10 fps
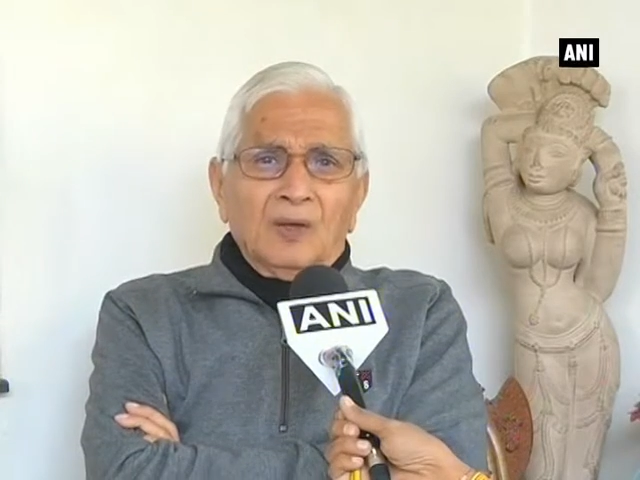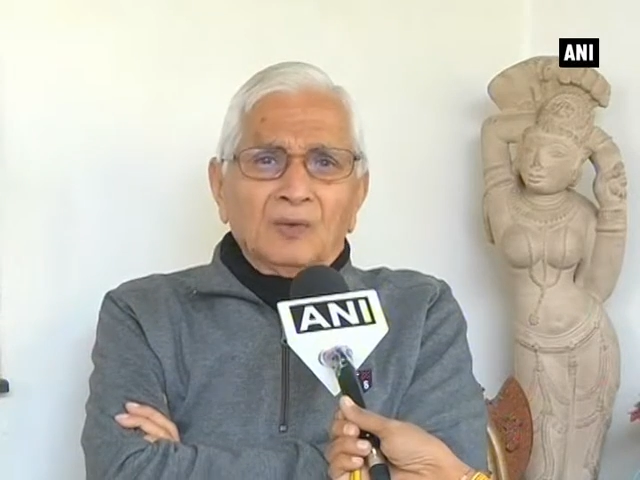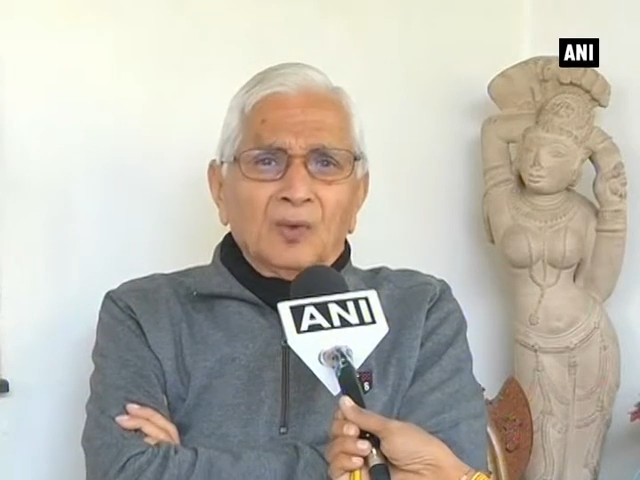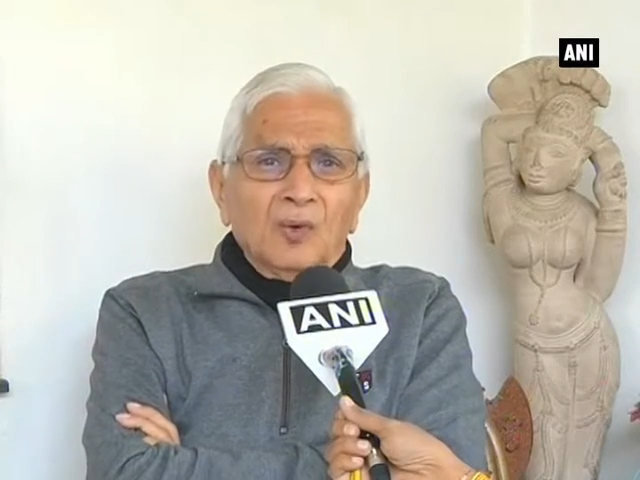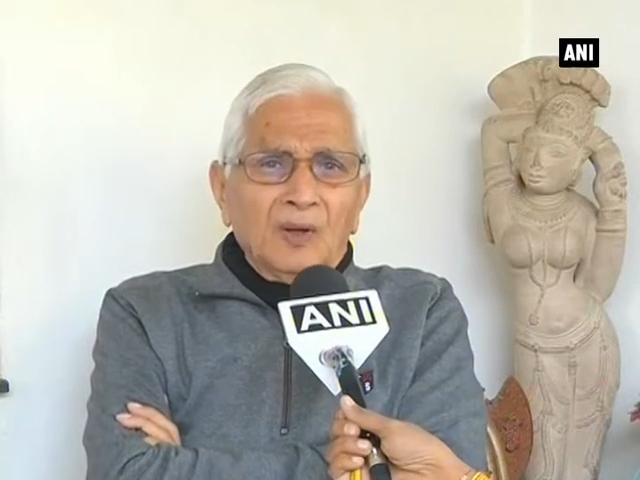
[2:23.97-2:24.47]

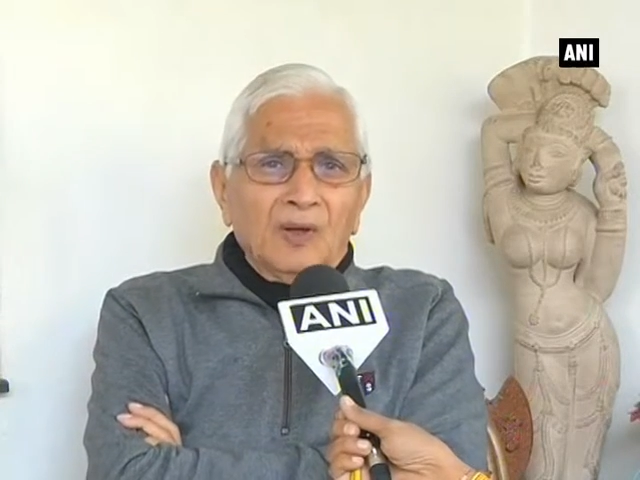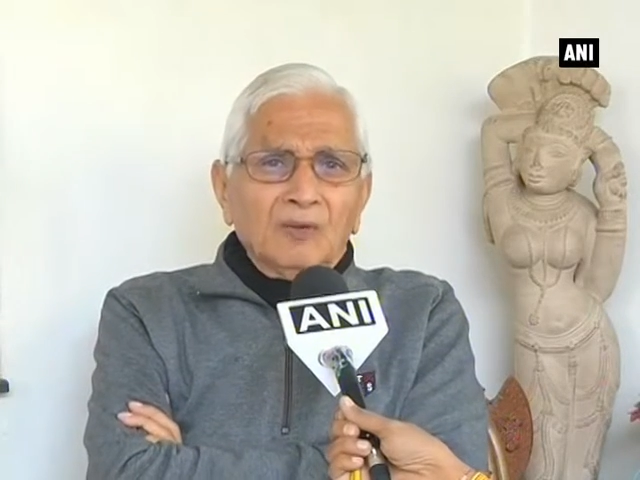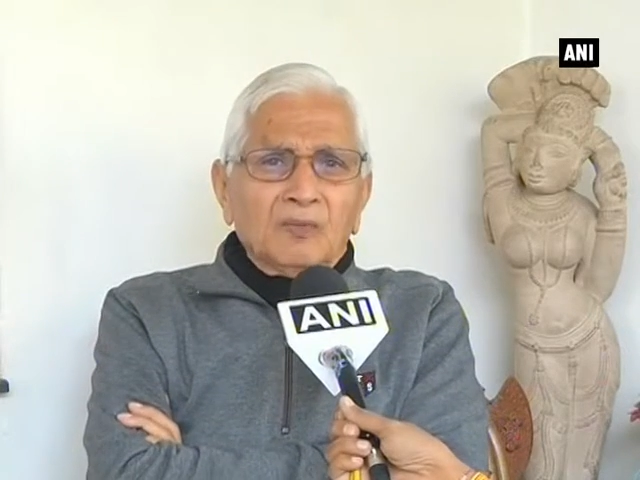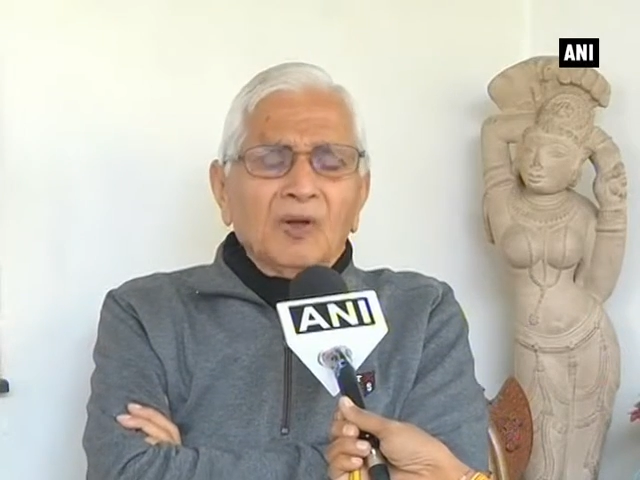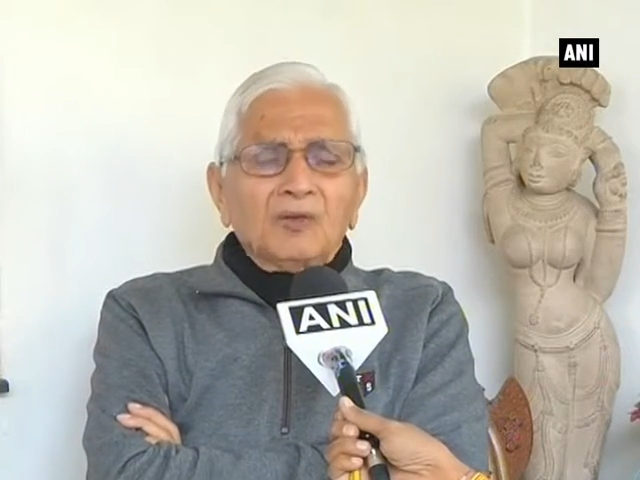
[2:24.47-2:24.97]
So
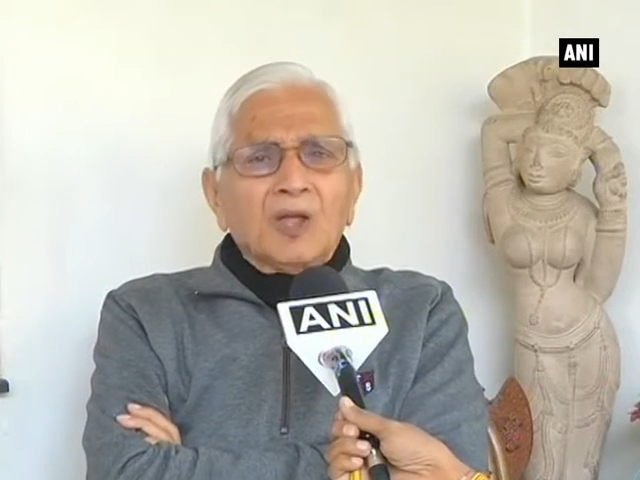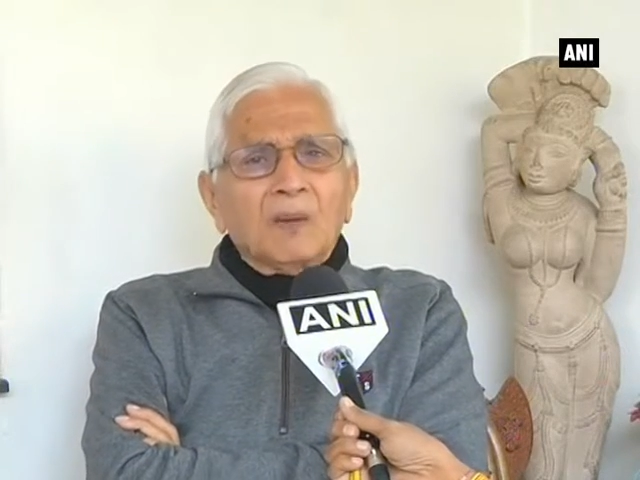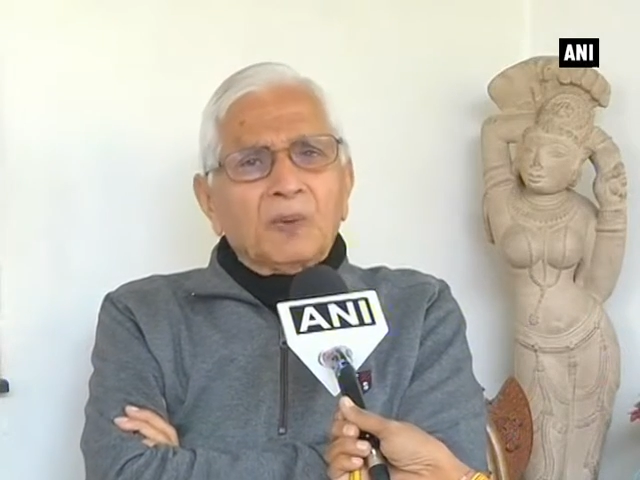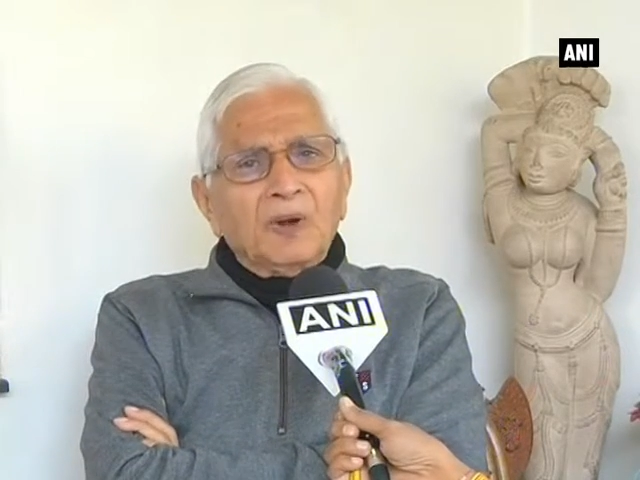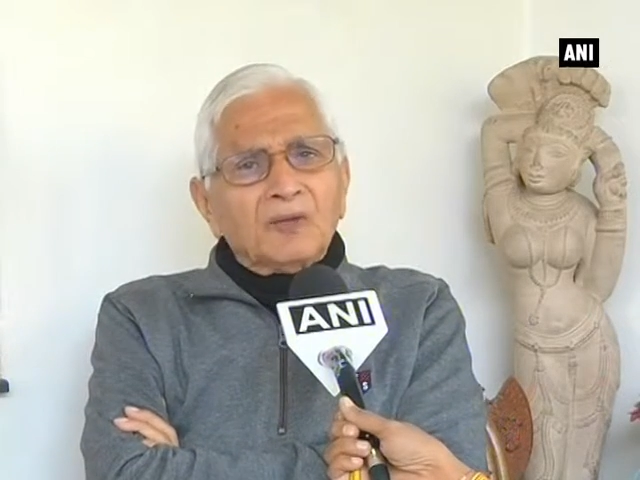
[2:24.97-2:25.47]
his voice
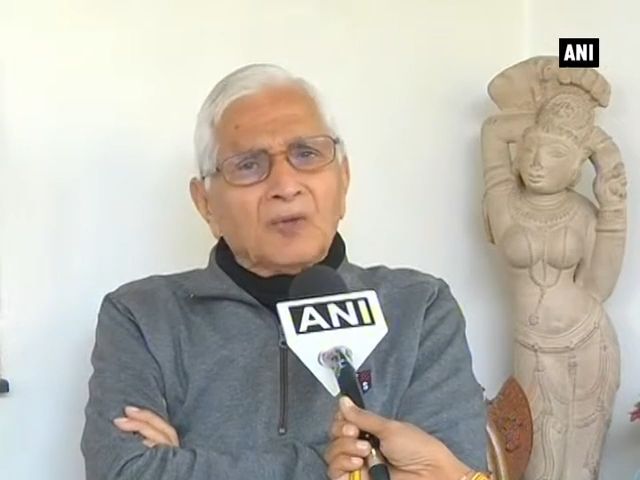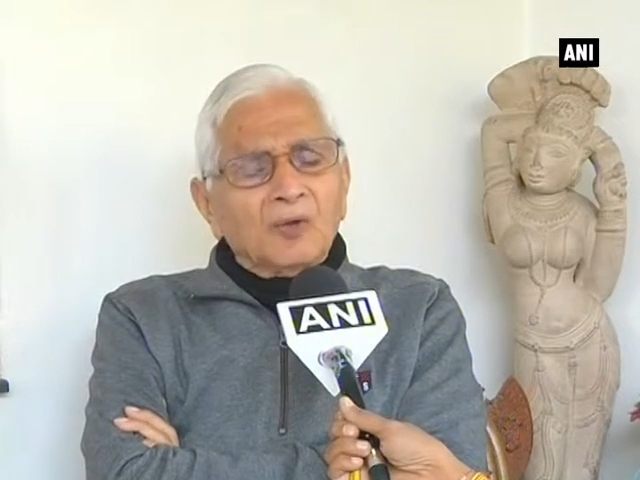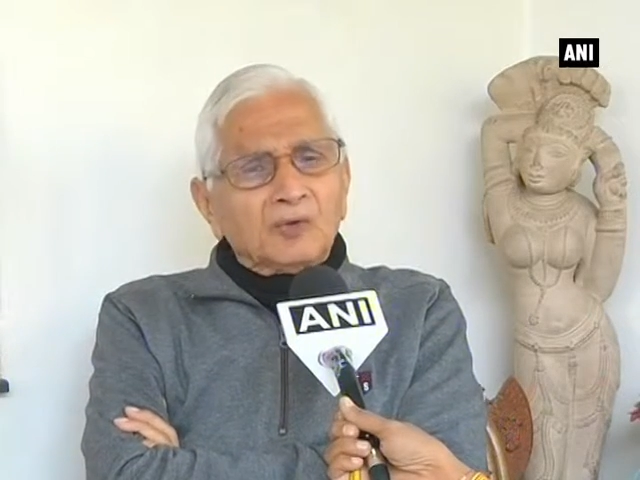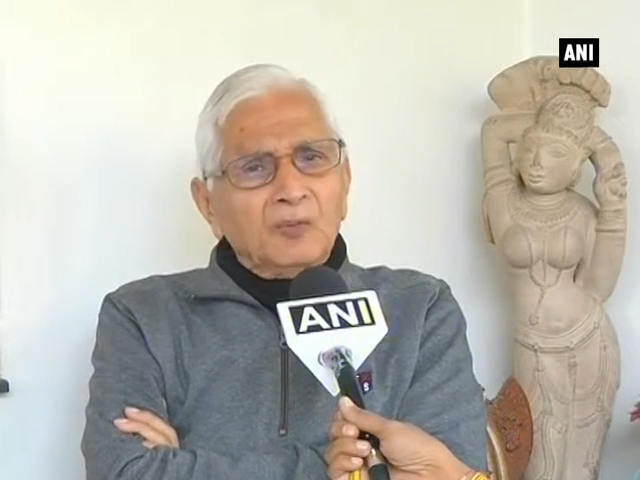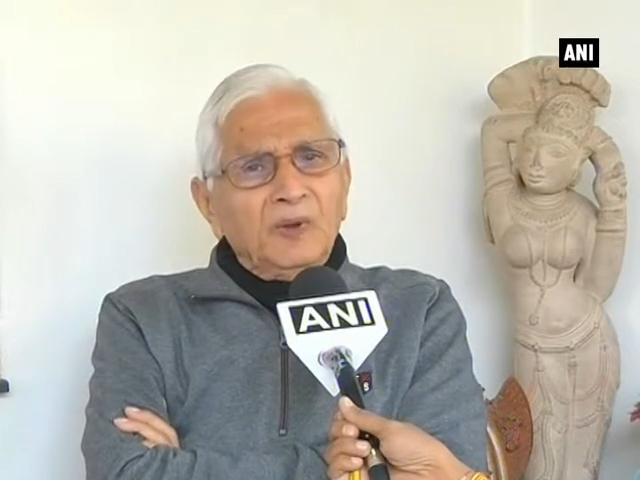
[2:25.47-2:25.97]
sample has also